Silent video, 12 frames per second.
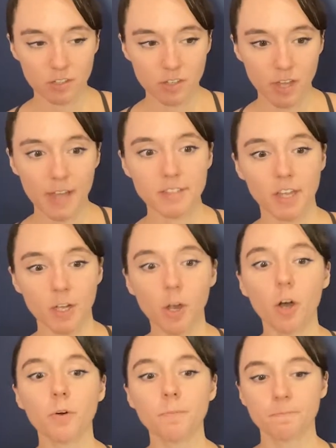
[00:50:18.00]
as I
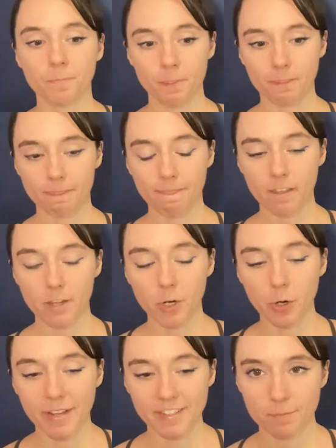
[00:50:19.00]
go, you
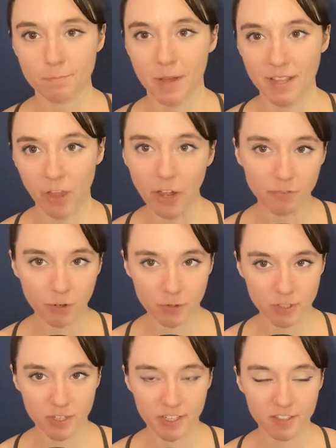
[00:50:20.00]
know, as my life
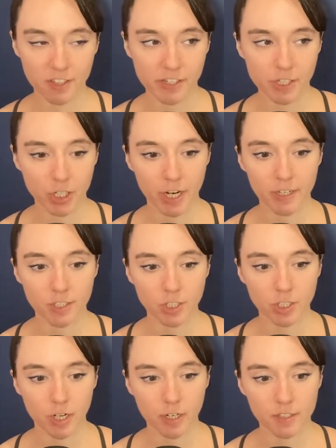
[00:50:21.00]
goes on, it's going to
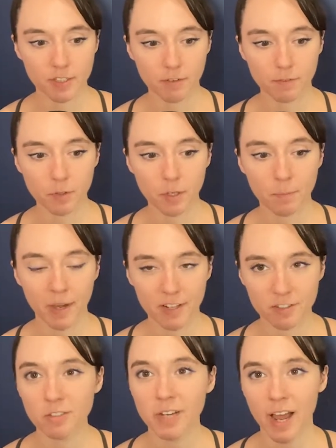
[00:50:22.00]
change. Cause I feel like my
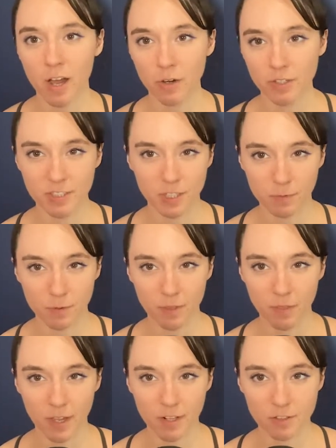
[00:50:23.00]
answer now is different
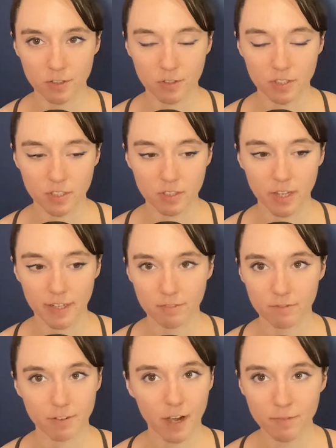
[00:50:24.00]
than the answer
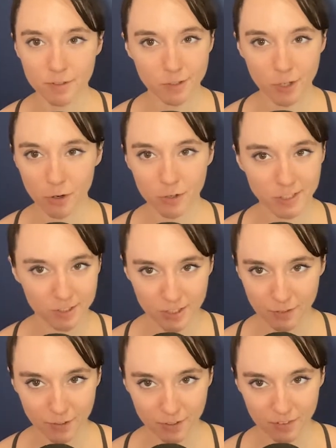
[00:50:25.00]
like 5 years ago, which is
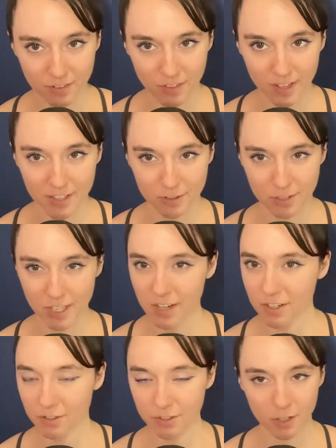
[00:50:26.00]
different than the answer
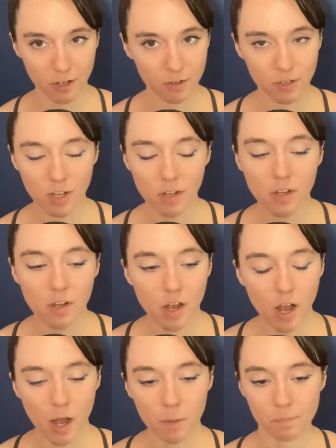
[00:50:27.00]
10 years ago.
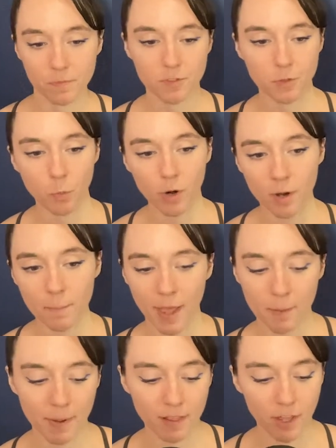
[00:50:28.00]
So where I'm
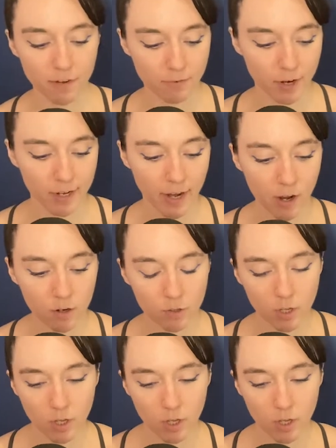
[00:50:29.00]
at in my life right now,